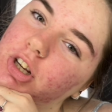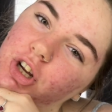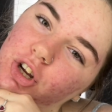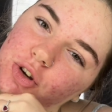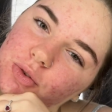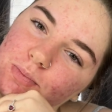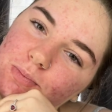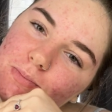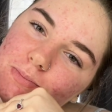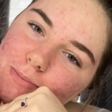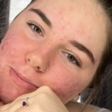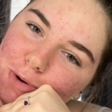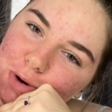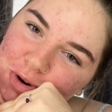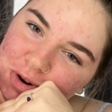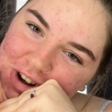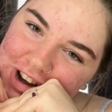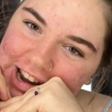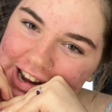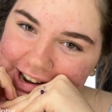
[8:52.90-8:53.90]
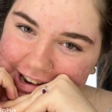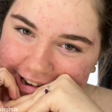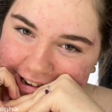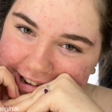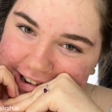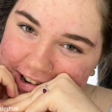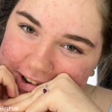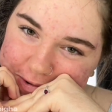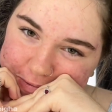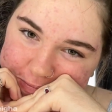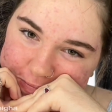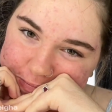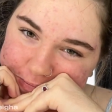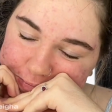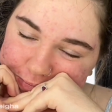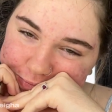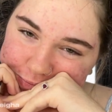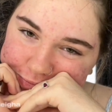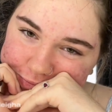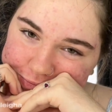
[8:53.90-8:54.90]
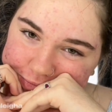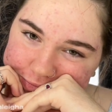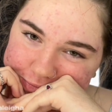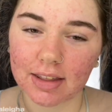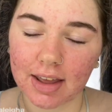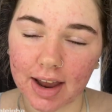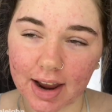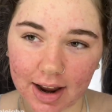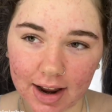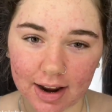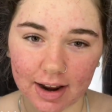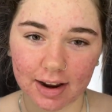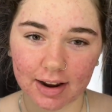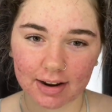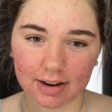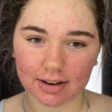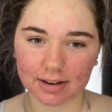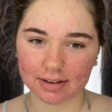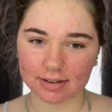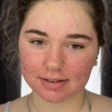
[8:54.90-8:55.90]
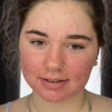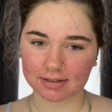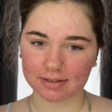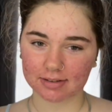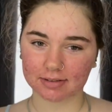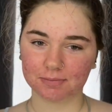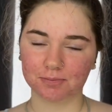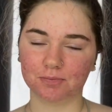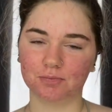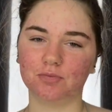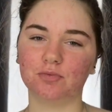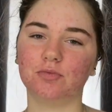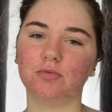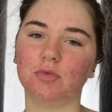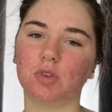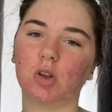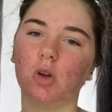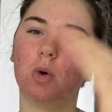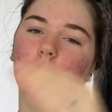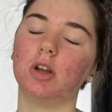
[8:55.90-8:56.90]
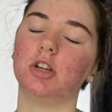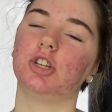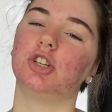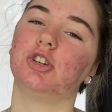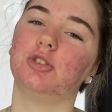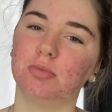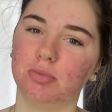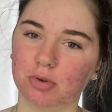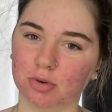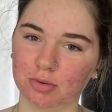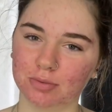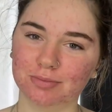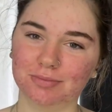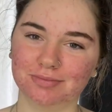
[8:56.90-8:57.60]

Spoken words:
Good morning. The hair is questionable.